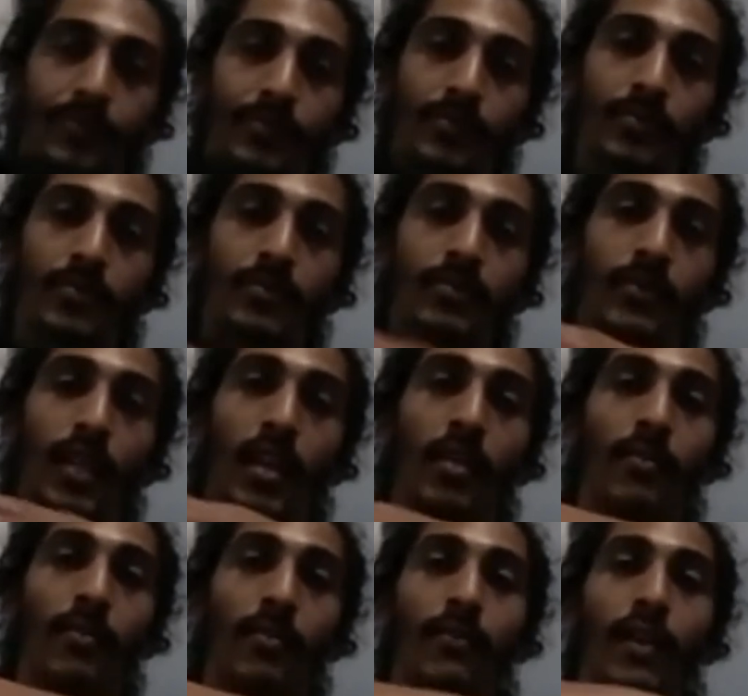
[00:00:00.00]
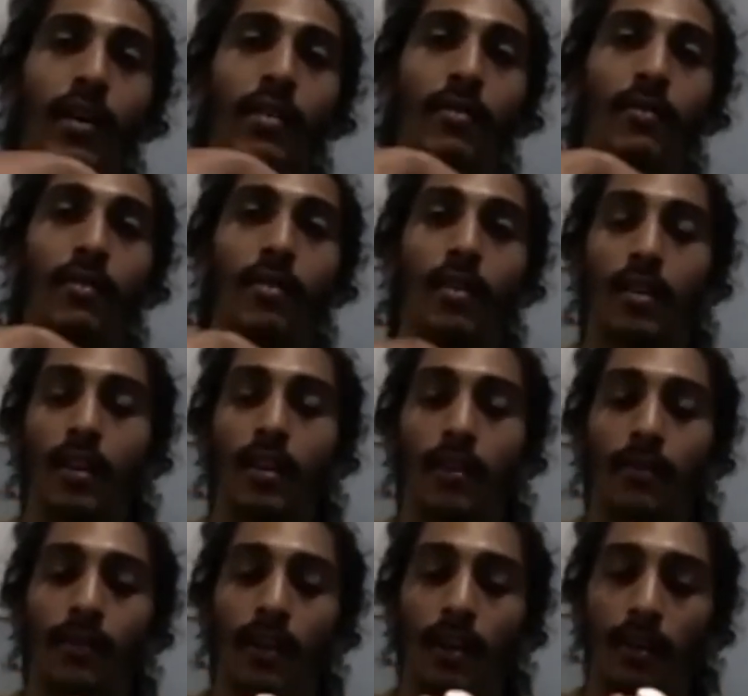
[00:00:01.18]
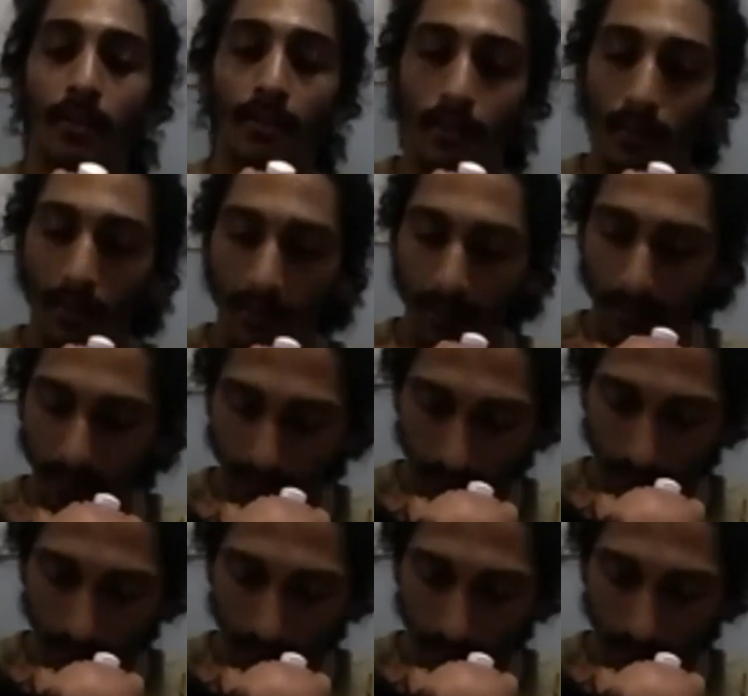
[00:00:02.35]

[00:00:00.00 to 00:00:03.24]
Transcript: three fights, two losses. Five. Yeah, five. Hoping to get